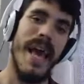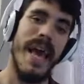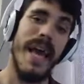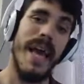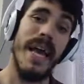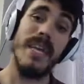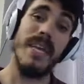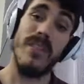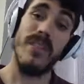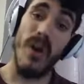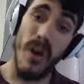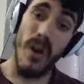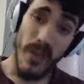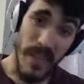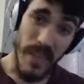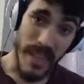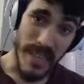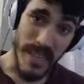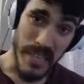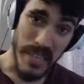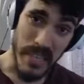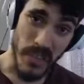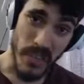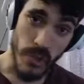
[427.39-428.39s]
and all
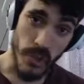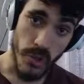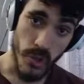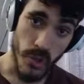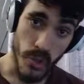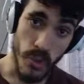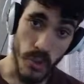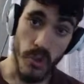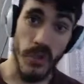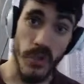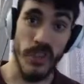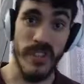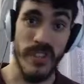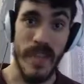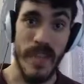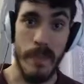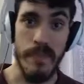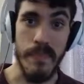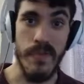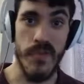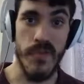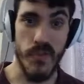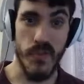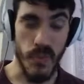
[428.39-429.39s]
that leads to
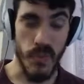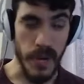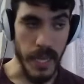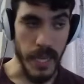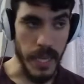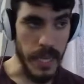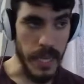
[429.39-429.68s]
step 3.